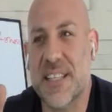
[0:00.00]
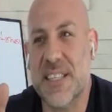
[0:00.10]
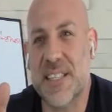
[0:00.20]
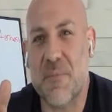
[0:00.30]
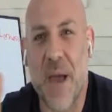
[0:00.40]
this
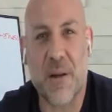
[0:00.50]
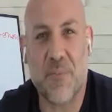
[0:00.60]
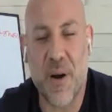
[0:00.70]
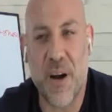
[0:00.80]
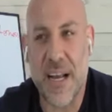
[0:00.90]
is a bad
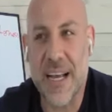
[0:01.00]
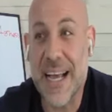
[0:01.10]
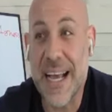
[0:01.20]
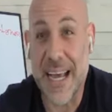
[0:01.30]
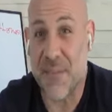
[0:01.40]
pairing.
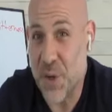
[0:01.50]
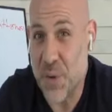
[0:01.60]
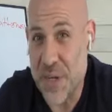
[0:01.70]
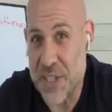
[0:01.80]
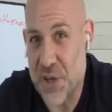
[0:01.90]
If
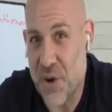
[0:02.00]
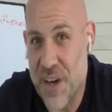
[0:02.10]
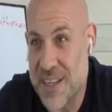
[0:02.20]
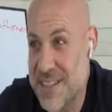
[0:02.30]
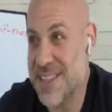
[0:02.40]
you enjoy it,